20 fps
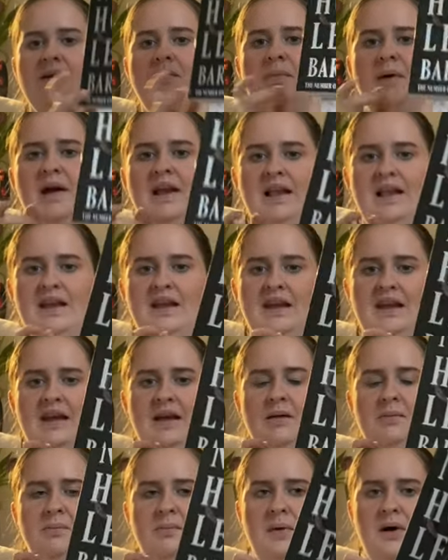by
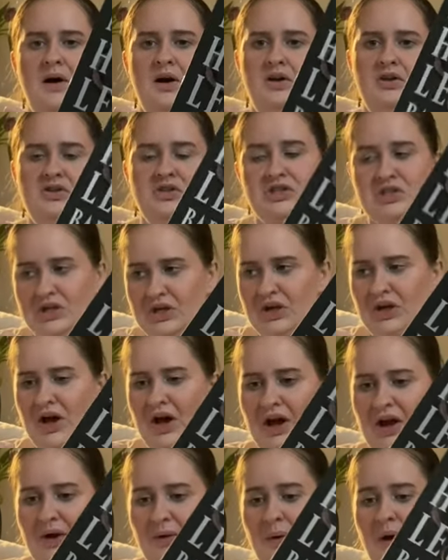Leigh
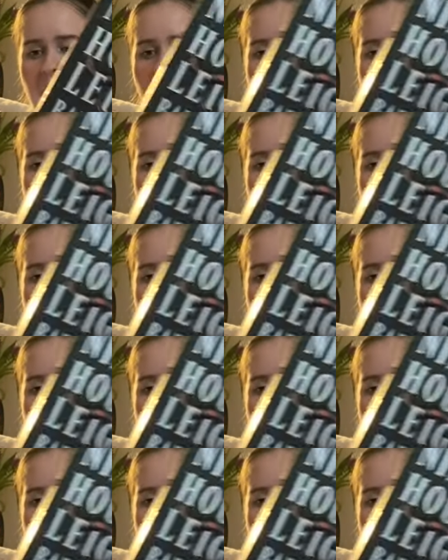Bardugo.